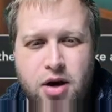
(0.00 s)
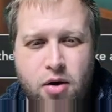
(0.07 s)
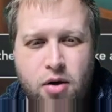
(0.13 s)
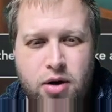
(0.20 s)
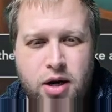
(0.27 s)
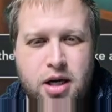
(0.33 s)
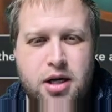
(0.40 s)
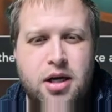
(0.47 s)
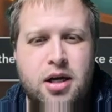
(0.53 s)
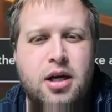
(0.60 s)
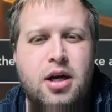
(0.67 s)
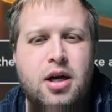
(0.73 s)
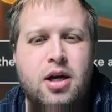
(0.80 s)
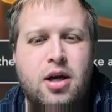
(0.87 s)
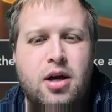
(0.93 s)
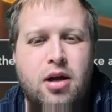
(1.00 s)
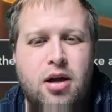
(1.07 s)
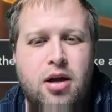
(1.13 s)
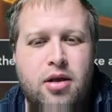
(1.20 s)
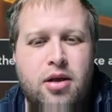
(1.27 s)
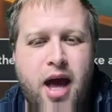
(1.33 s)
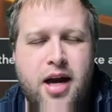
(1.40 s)
noted
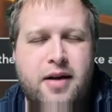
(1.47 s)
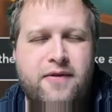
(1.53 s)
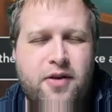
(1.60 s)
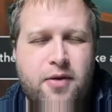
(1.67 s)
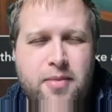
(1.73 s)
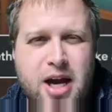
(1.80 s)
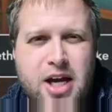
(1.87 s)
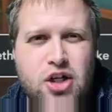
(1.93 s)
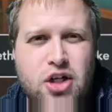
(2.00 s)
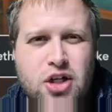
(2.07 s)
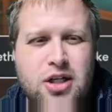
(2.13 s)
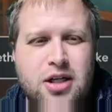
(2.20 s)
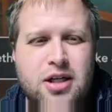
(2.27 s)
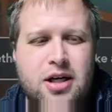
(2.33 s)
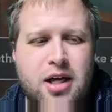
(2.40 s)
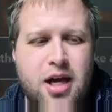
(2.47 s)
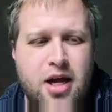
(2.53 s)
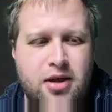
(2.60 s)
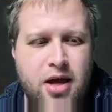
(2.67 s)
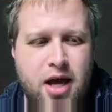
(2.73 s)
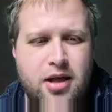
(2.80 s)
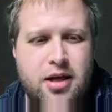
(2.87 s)
that information and
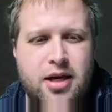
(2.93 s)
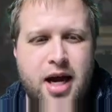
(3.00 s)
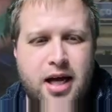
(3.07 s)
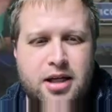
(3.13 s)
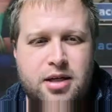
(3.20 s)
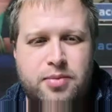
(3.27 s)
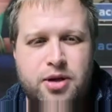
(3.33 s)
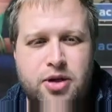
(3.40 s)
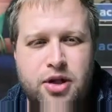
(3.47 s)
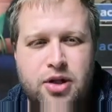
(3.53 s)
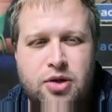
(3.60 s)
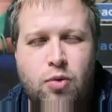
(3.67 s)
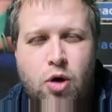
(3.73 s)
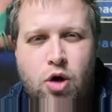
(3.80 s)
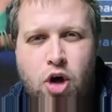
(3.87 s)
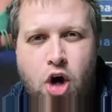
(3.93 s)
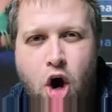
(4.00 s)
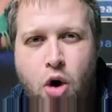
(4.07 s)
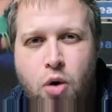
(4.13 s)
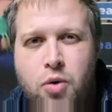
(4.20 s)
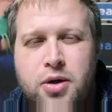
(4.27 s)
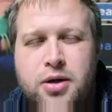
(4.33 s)
then the next person will go.